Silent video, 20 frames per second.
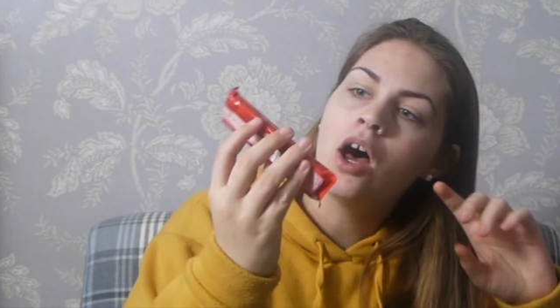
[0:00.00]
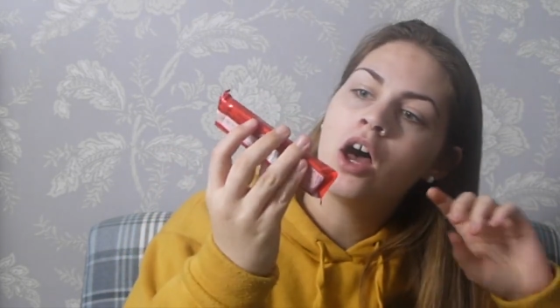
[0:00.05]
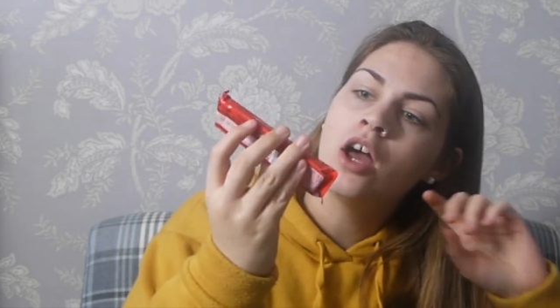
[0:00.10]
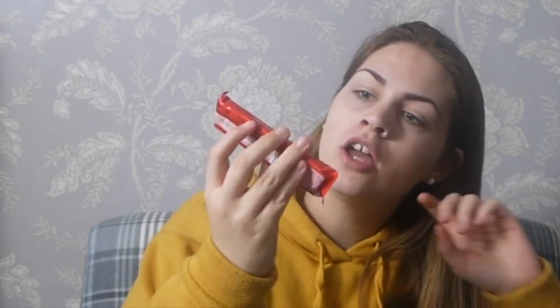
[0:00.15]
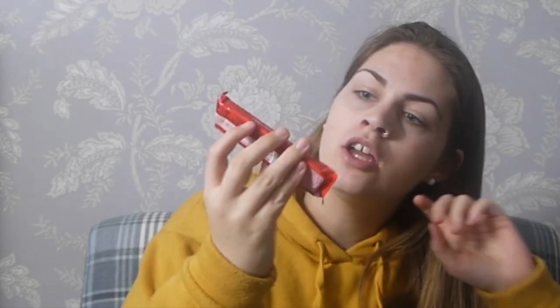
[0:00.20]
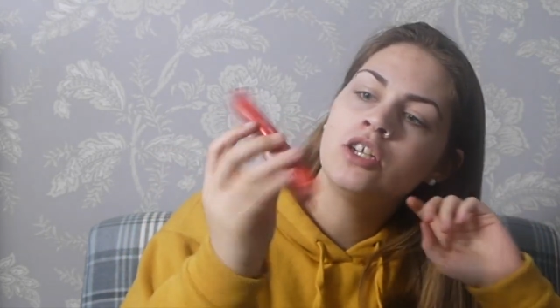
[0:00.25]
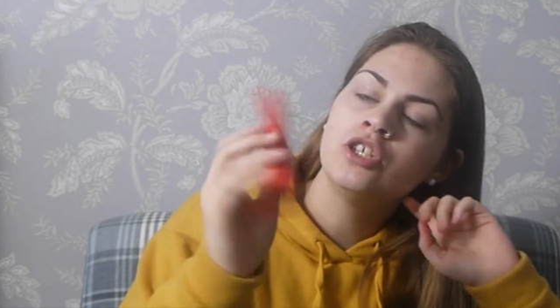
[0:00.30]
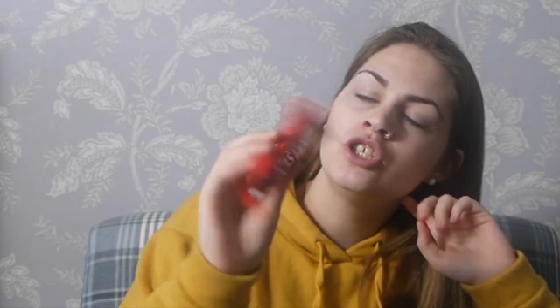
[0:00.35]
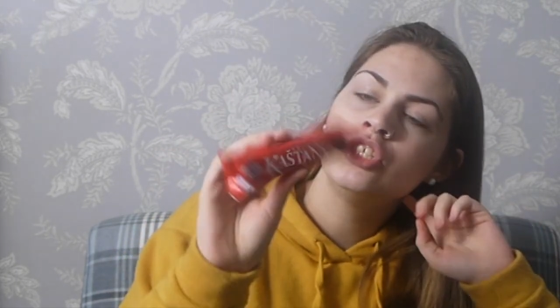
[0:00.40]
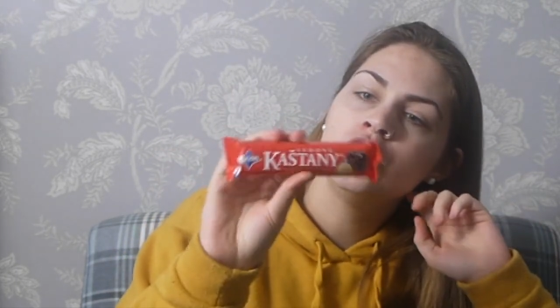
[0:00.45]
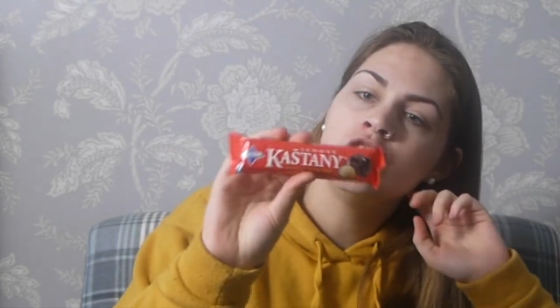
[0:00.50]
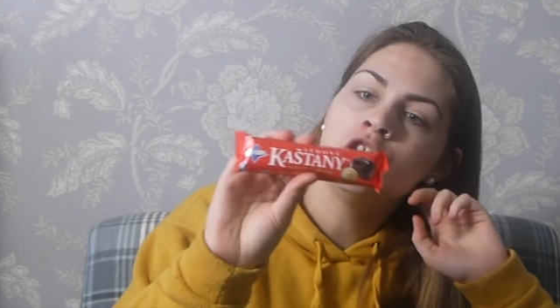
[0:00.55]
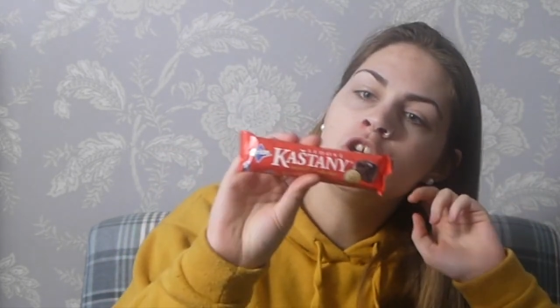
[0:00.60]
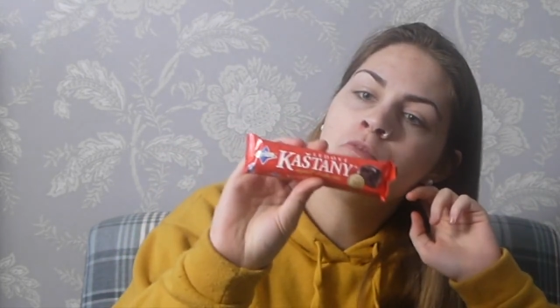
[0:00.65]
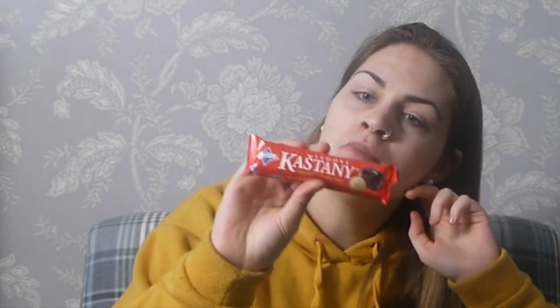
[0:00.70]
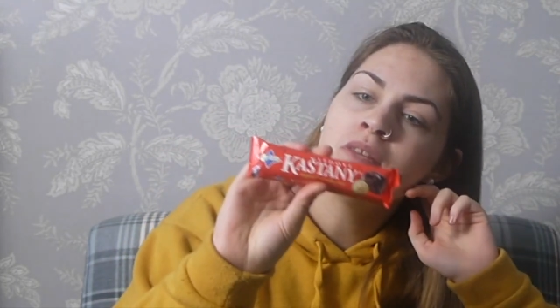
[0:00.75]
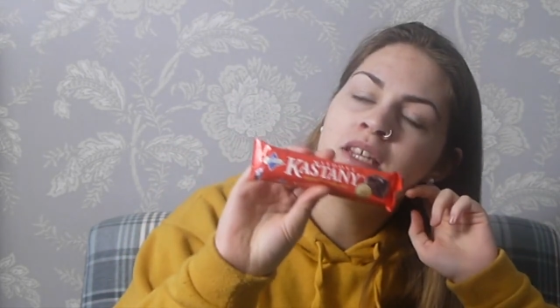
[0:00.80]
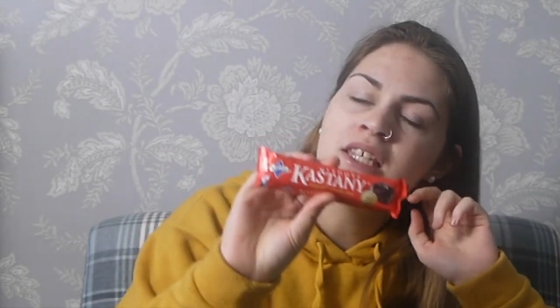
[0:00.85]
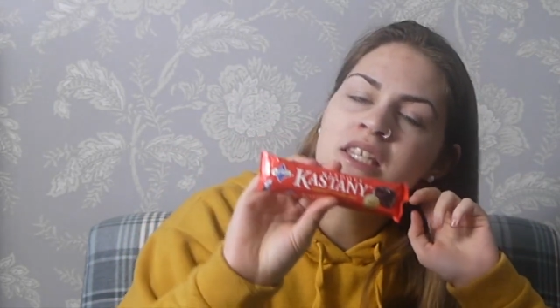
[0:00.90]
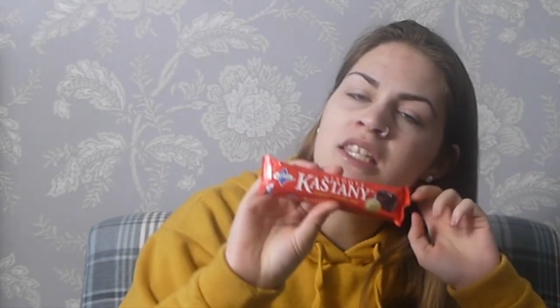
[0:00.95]
I
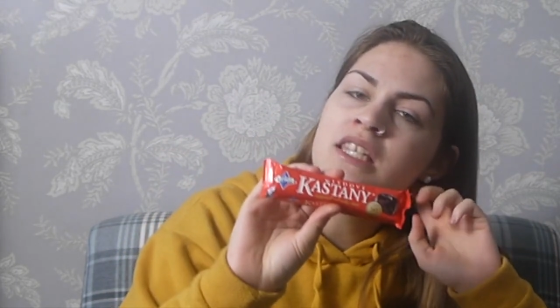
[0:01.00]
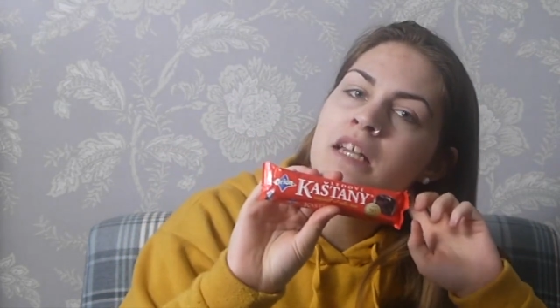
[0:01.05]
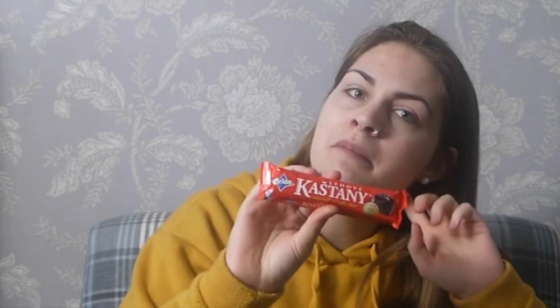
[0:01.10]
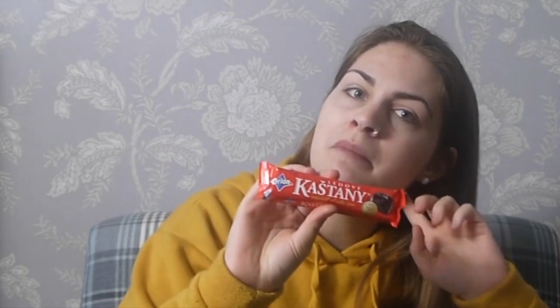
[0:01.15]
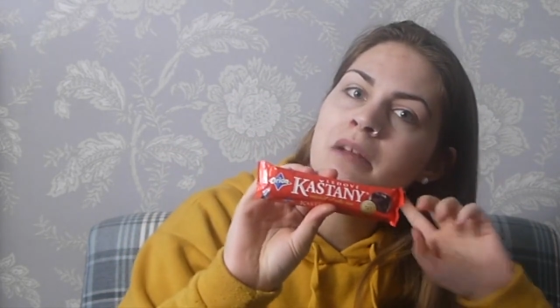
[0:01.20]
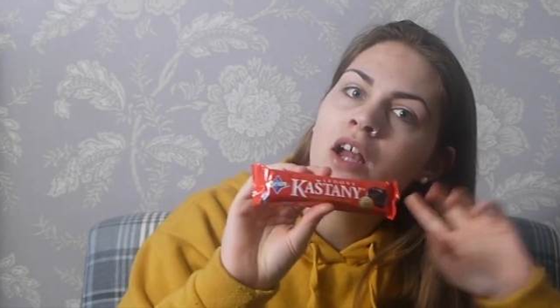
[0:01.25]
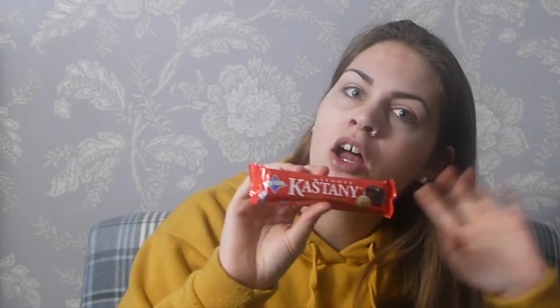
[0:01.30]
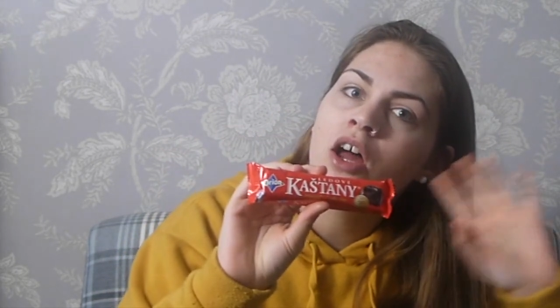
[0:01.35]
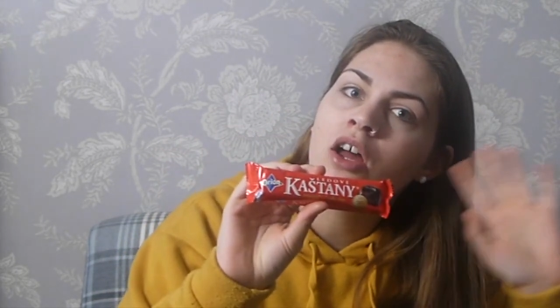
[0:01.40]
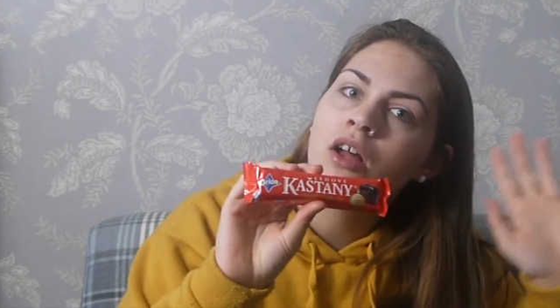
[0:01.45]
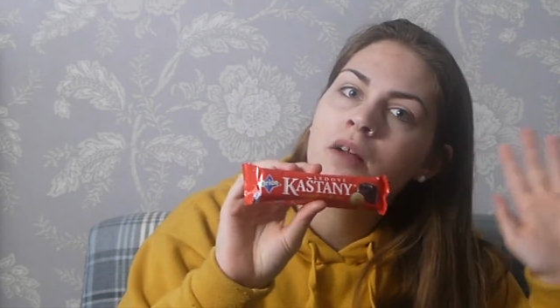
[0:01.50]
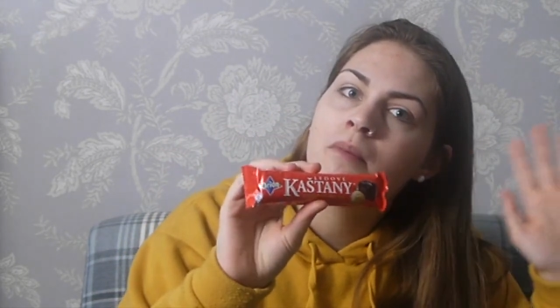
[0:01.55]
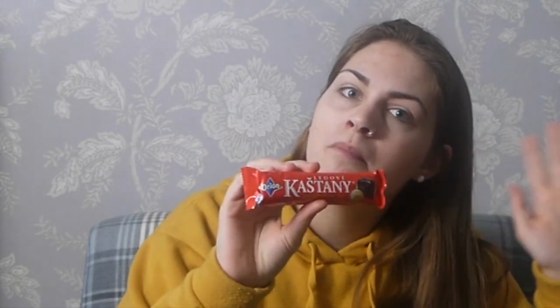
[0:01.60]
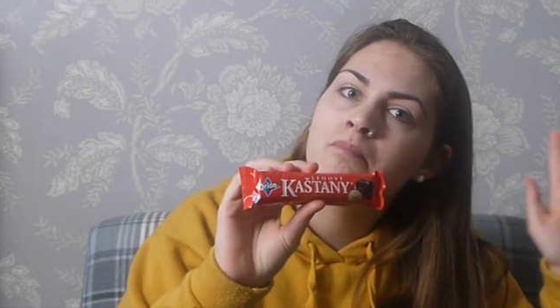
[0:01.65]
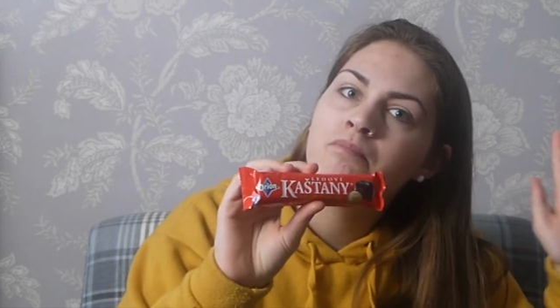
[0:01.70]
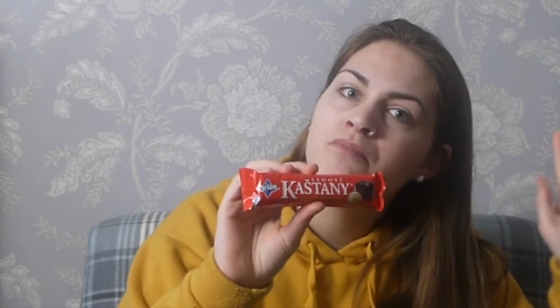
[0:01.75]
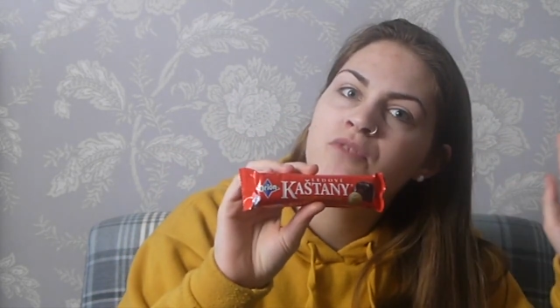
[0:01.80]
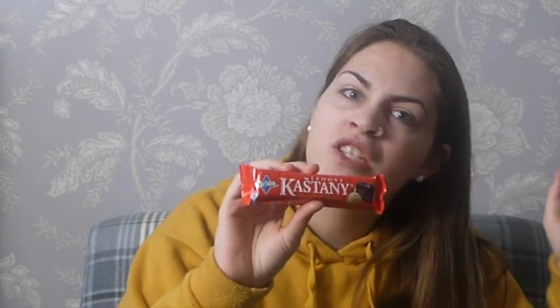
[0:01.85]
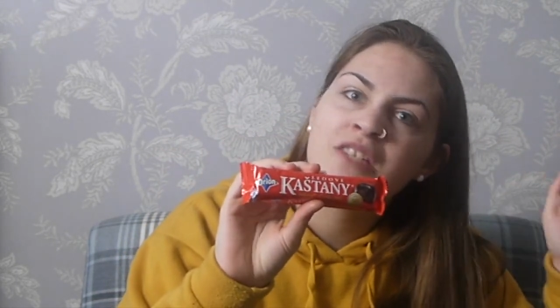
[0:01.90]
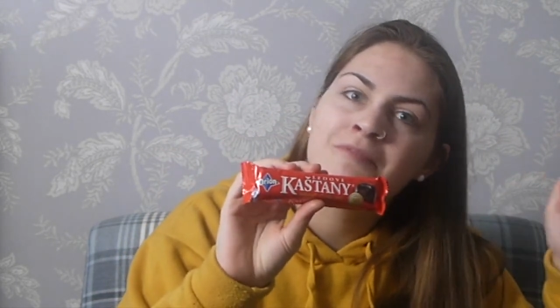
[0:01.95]
assume this is going to be like
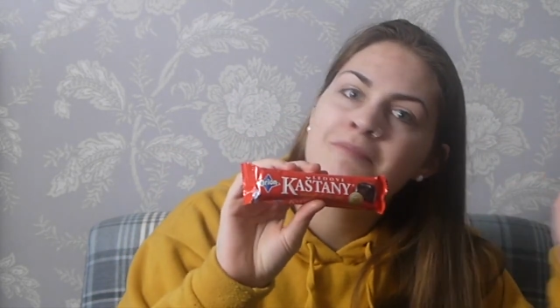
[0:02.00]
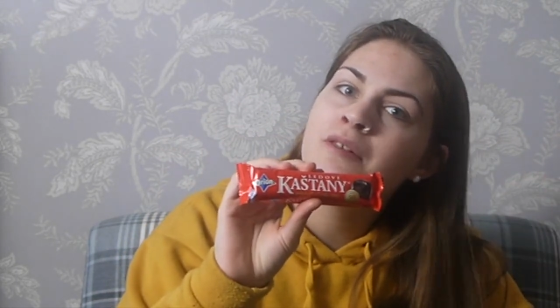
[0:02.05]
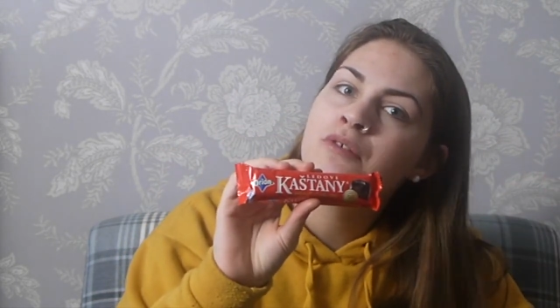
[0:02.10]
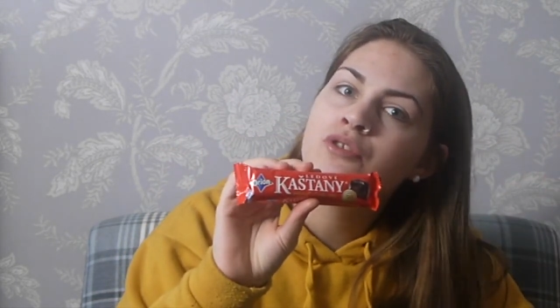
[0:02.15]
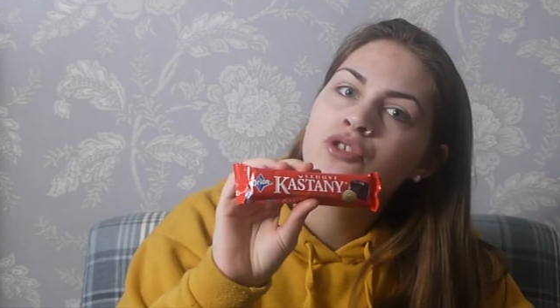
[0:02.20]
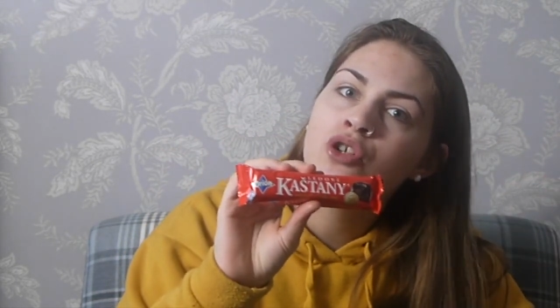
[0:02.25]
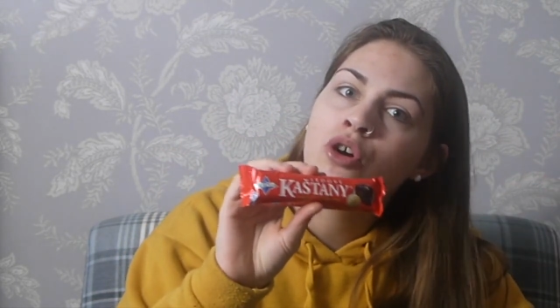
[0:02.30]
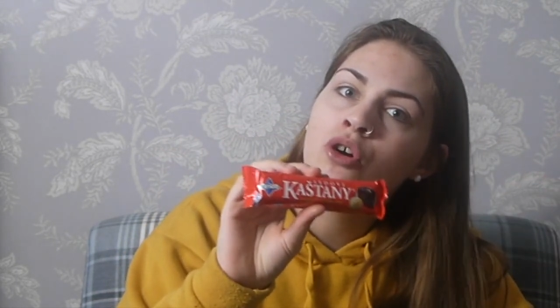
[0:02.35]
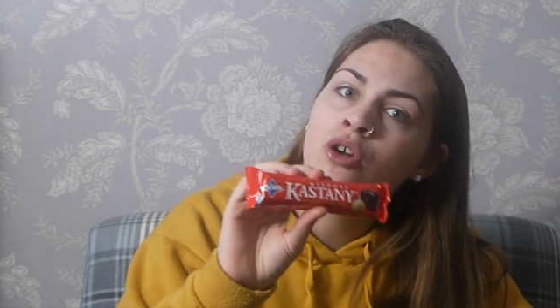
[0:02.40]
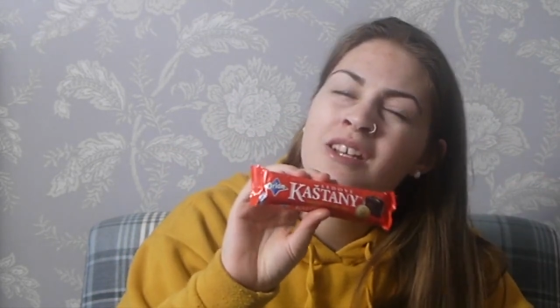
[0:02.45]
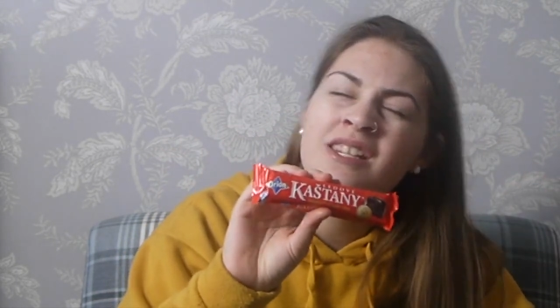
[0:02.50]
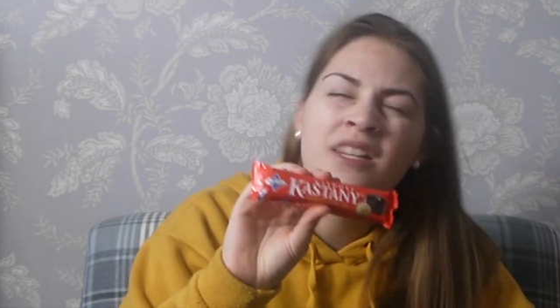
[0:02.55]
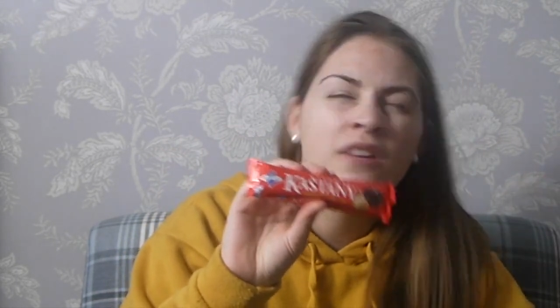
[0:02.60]
just milk chocolate